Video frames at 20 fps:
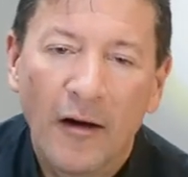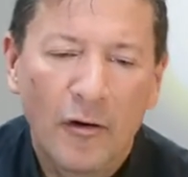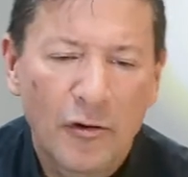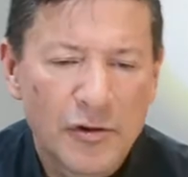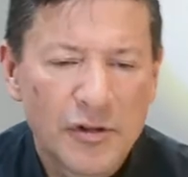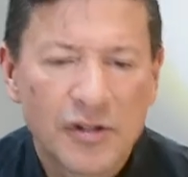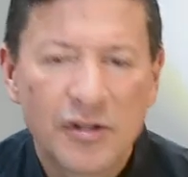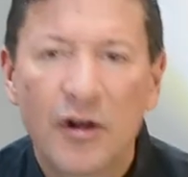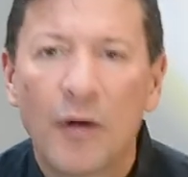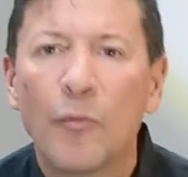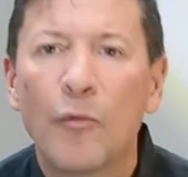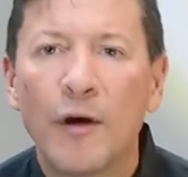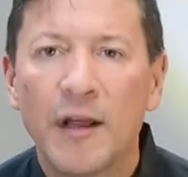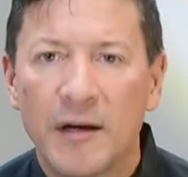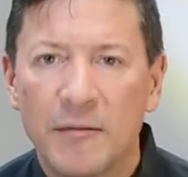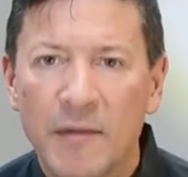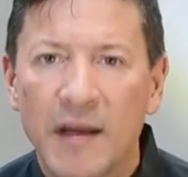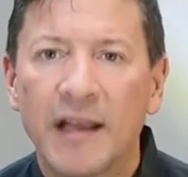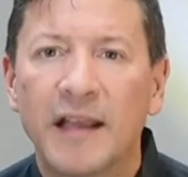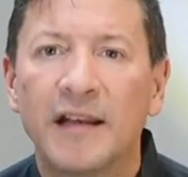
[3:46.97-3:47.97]
or some way
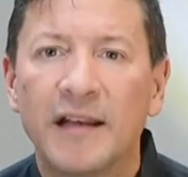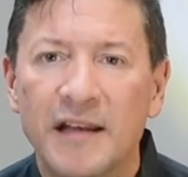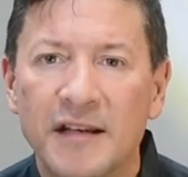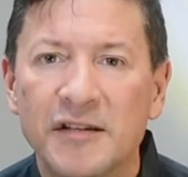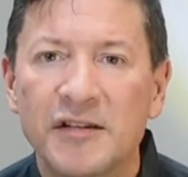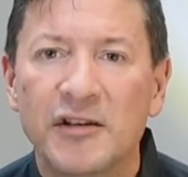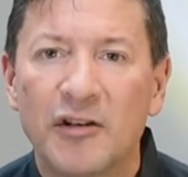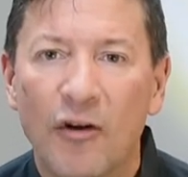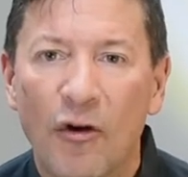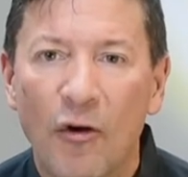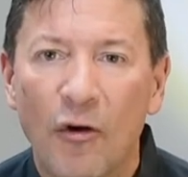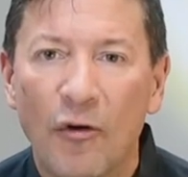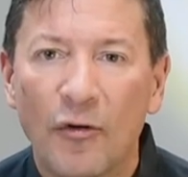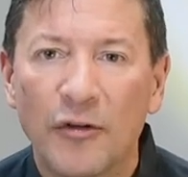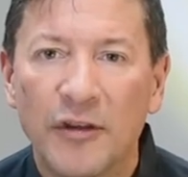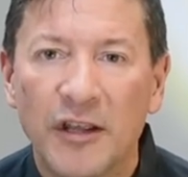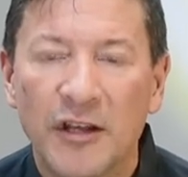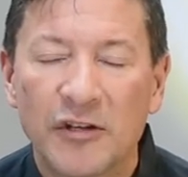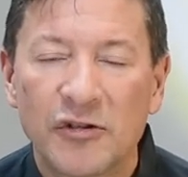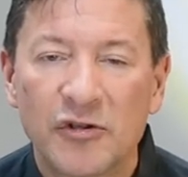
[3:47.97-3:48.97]
to make it easy to
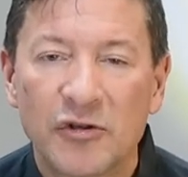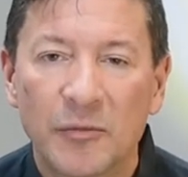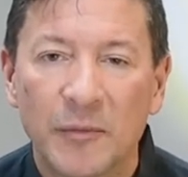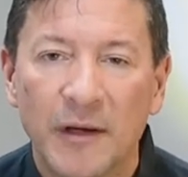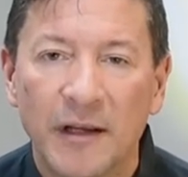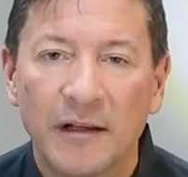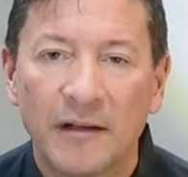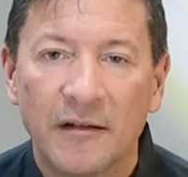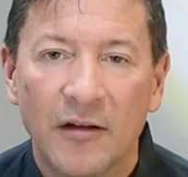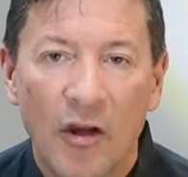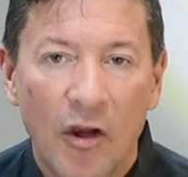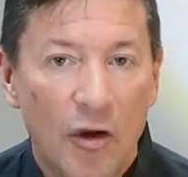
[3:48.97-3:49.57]
hold the instrument.